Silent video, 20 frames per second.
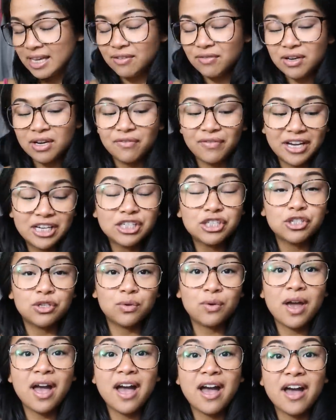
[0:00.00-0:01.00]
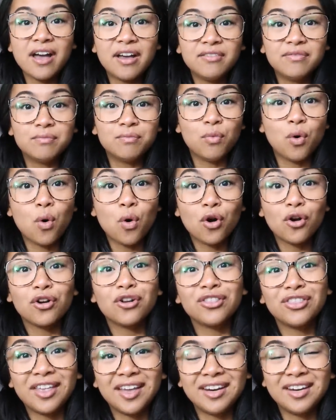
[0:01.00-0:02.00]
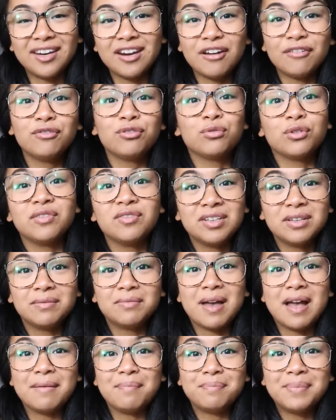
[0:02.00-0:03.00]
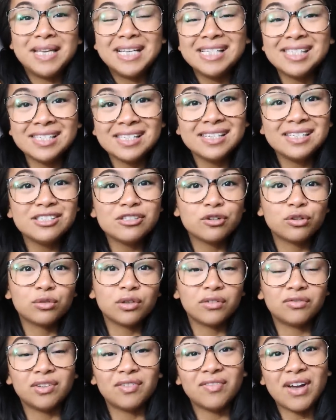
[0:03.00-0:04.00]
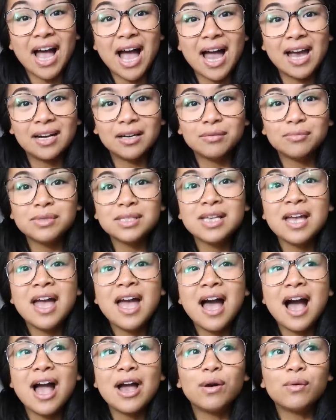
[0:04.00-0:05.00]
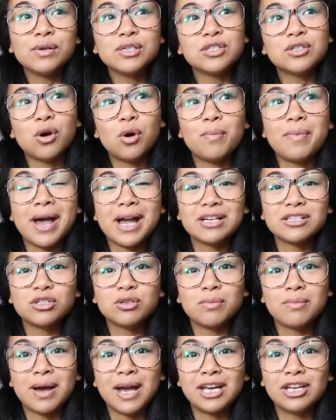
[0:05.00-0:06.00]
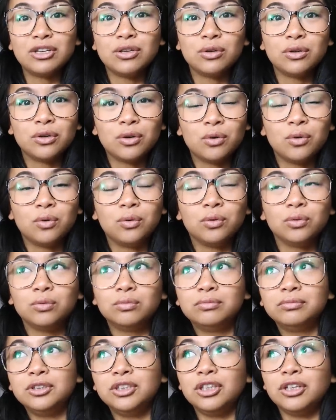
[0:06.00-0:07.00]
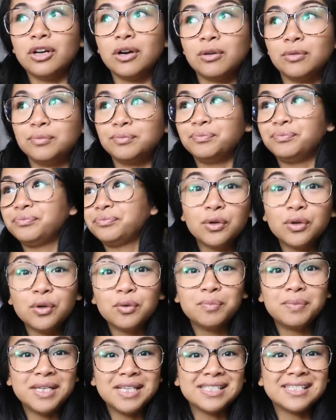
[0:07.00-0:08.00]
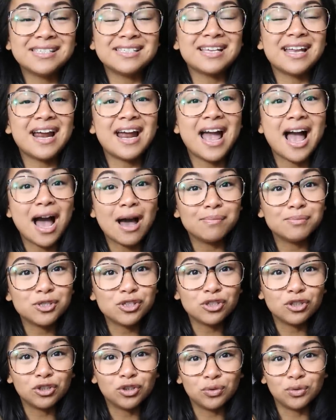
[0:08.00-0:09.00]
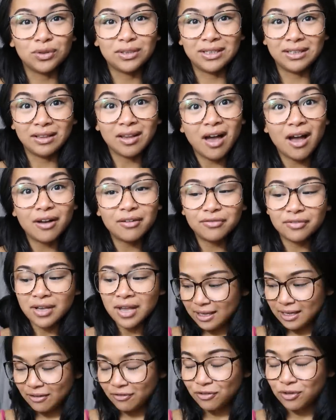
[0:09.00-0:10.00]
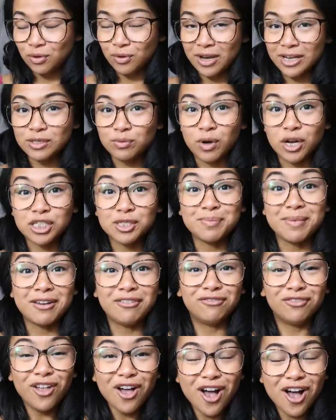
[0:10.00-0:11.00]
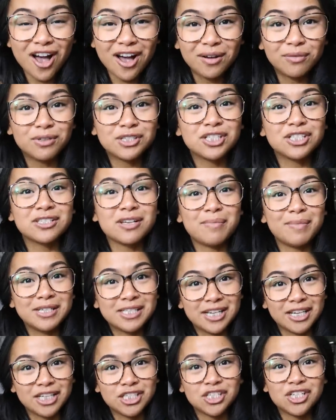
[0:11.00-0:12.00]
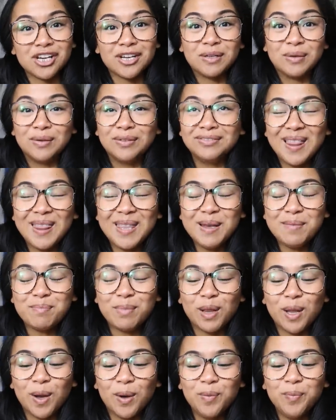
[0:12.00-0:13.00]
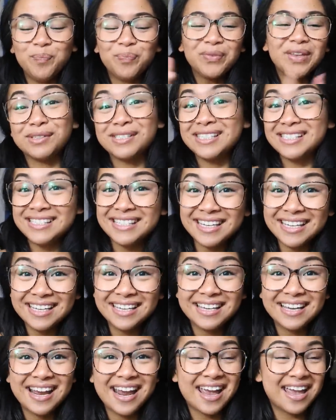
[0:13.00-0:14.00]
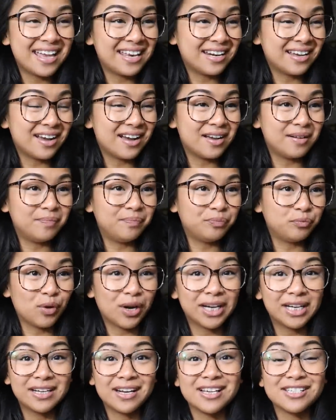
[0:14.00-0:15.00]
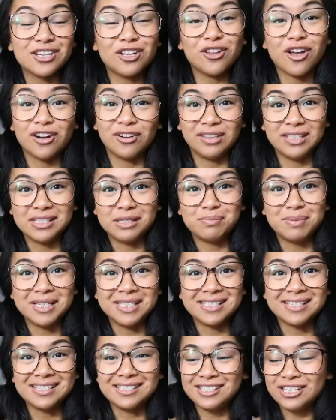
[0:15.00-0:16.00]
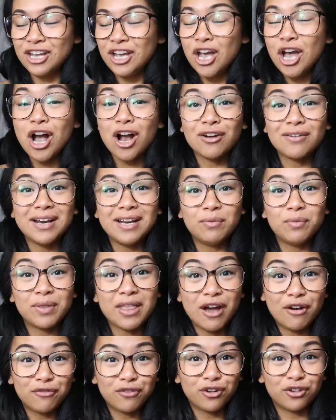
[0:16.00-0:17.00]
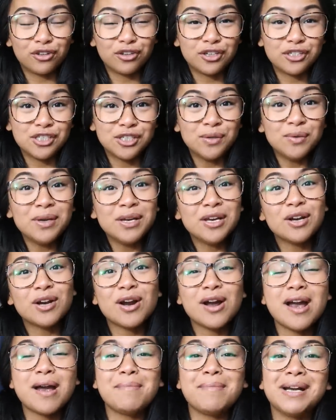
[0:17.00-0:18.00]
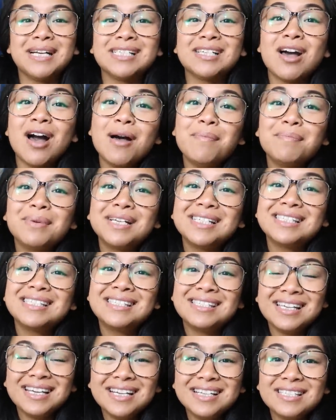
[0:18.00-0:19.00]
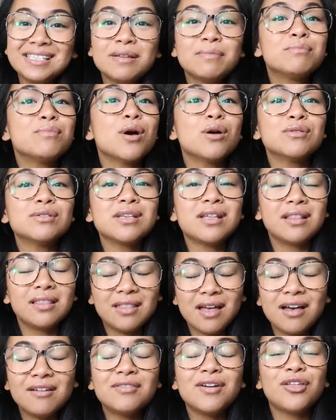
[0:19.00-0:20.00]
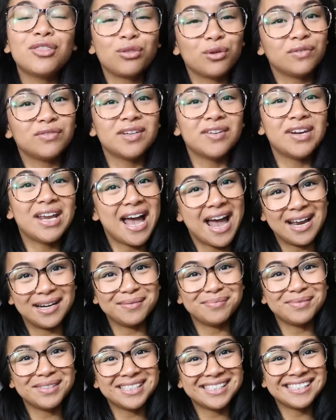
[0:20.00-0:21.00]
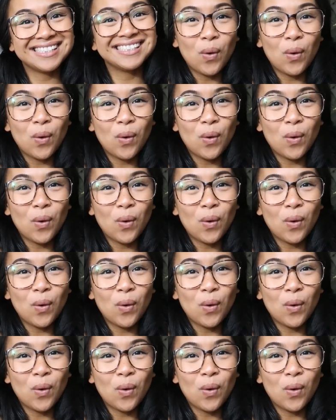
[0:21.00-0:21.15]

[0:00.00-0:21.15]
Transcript: even if I do have more than enough thrifted pieces or thrifted items, I always go back to my good old, you know, good old pieces that I absolutely love. If you guys watch my vlog, which is on my second channel, link below, you will see and recognize a lot of these pieces. All right, without further ado, here are my top 6 most loved thrifted items.